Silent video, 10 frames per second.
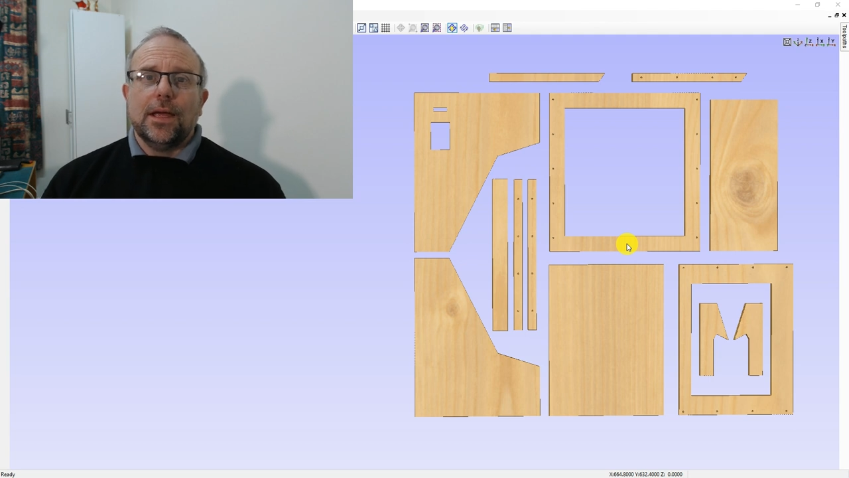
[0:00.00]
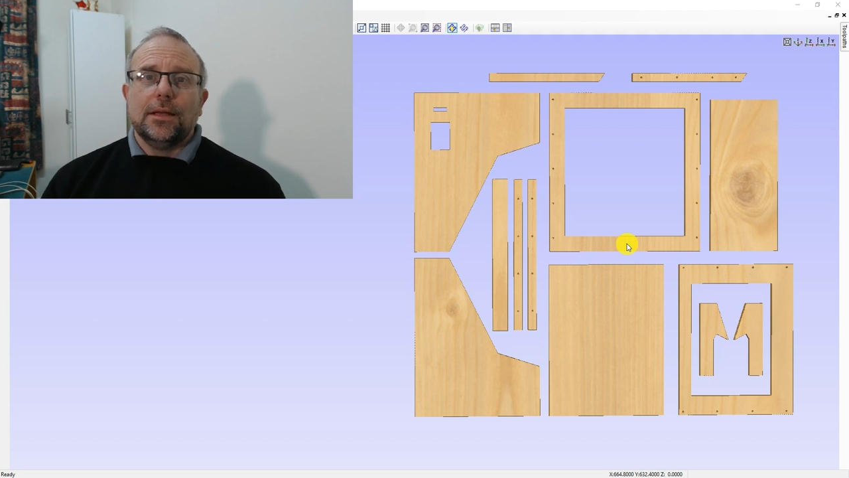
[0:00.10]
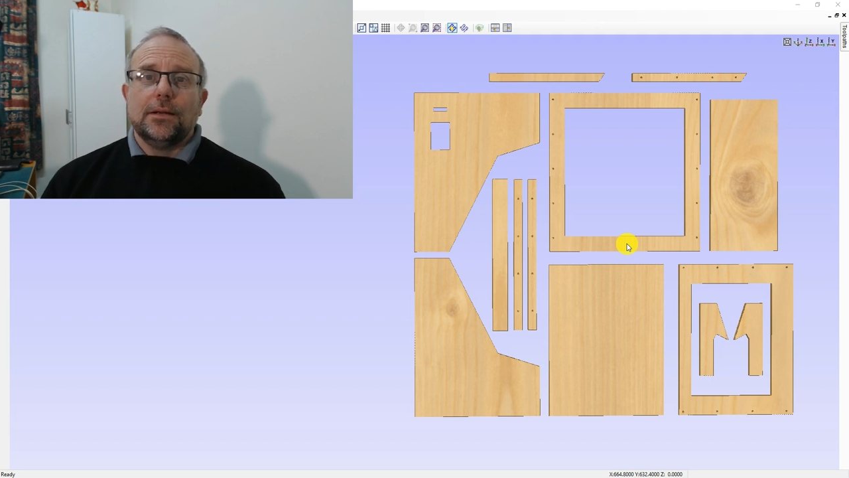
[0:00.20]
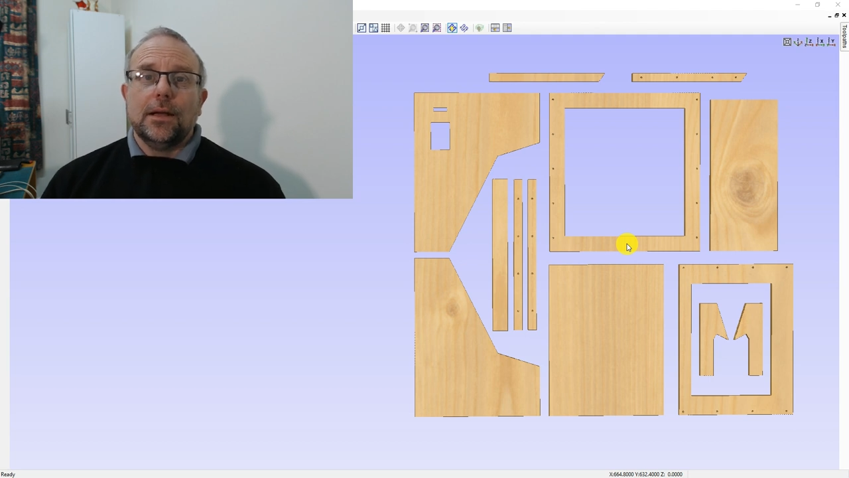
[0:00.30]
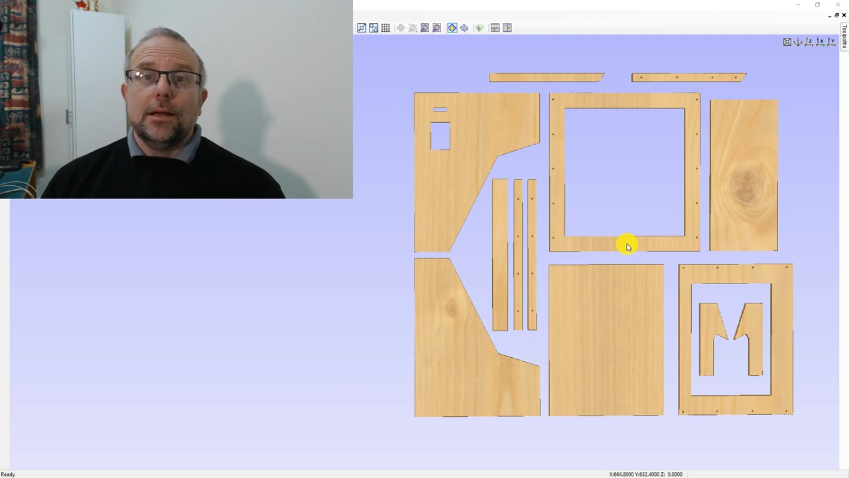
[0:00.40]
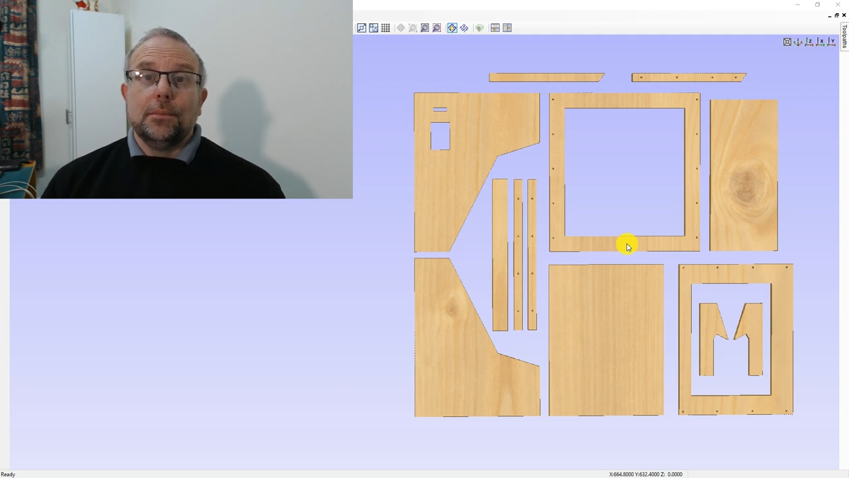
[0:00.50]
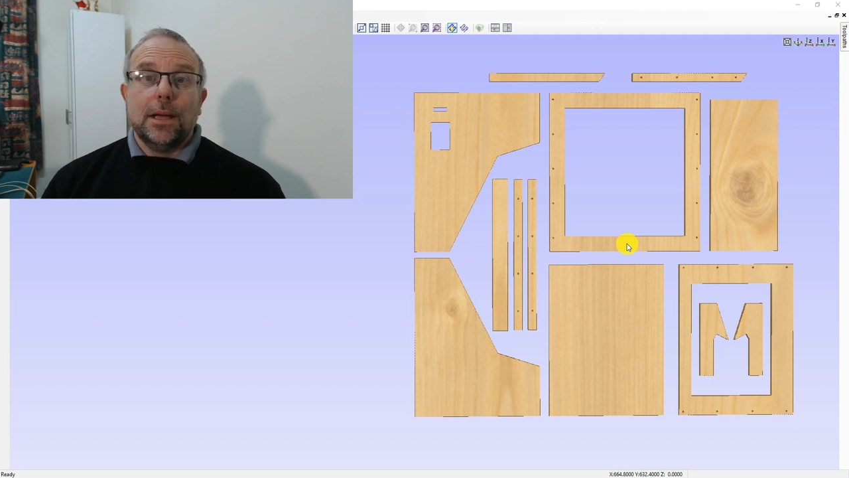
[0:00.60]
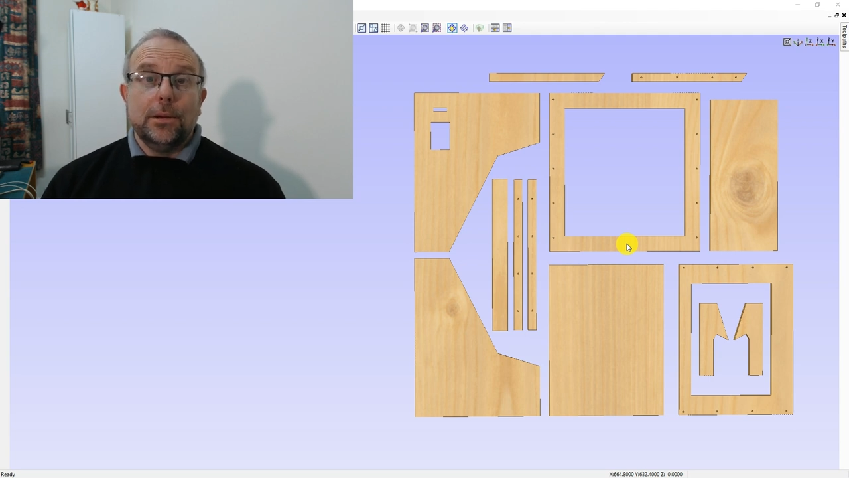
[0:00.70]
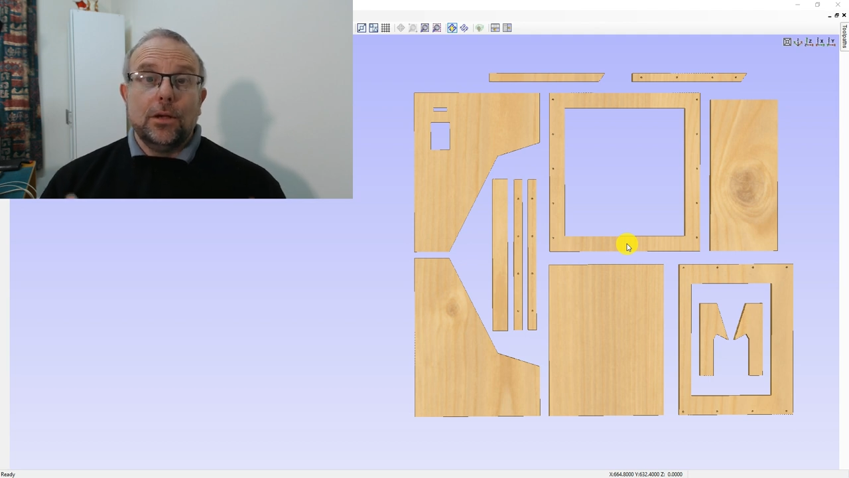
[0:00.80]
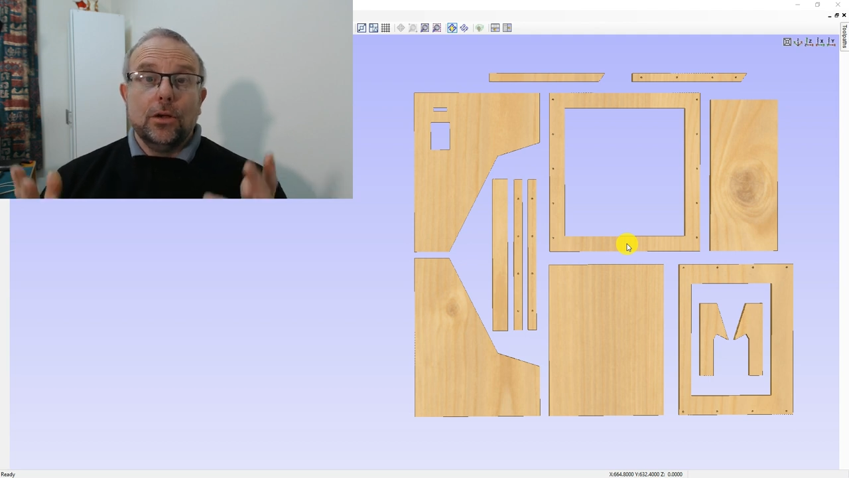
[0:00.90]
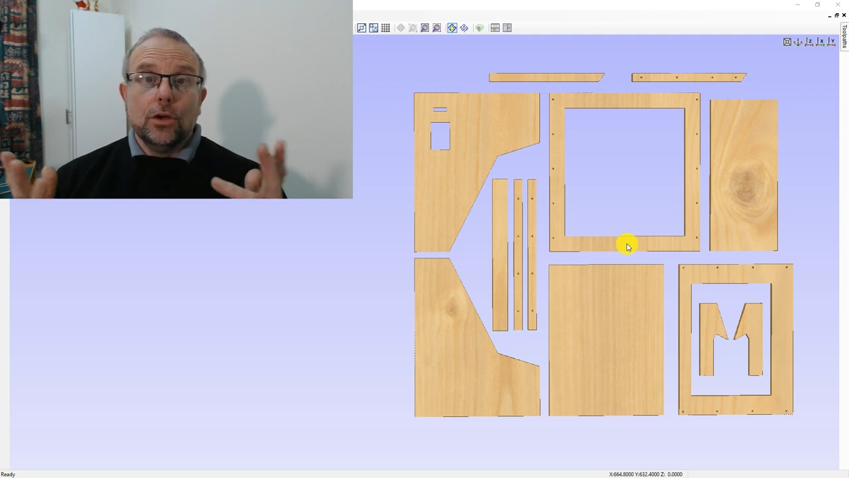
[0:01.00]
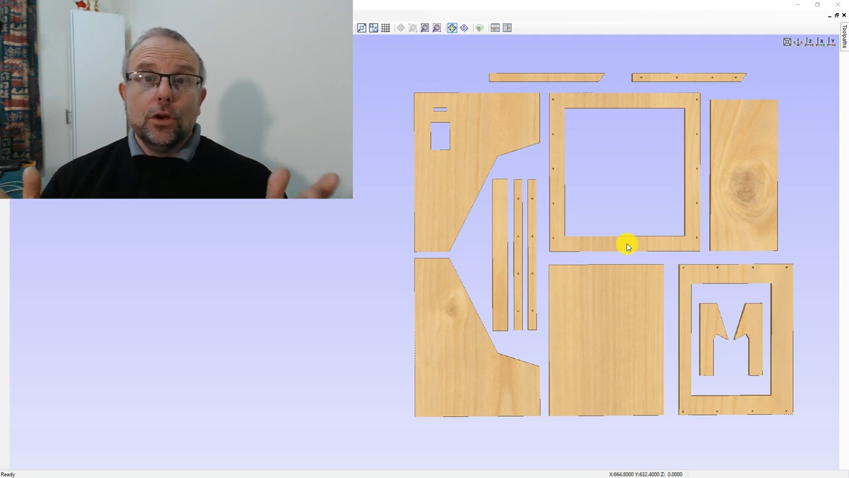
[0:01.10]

that uh, maybe